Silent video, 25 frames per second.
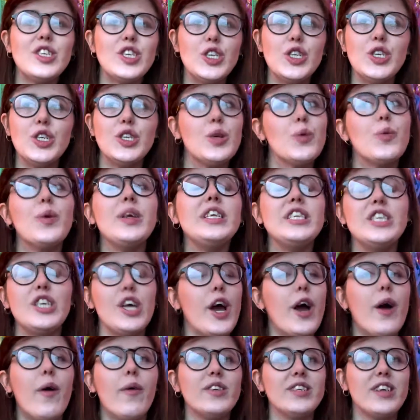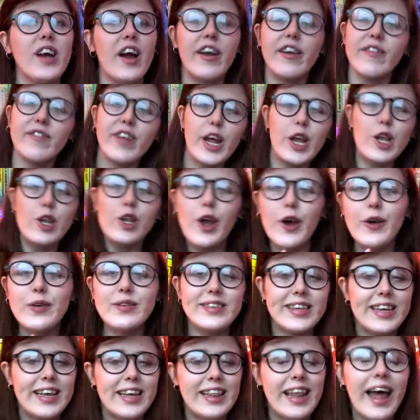to the window to kind of like
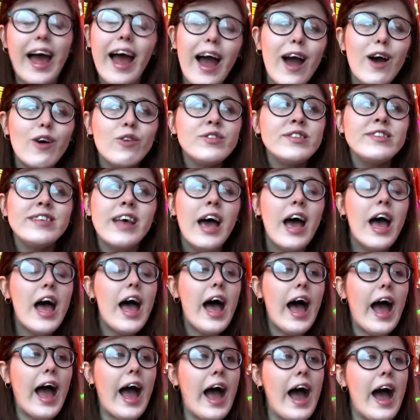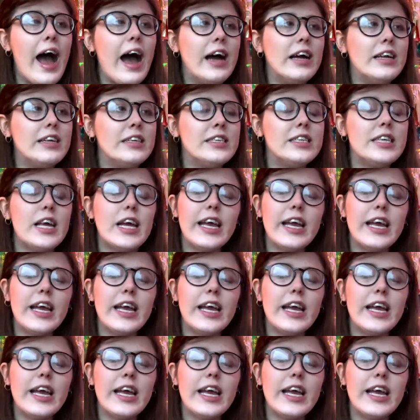nosy in the house, and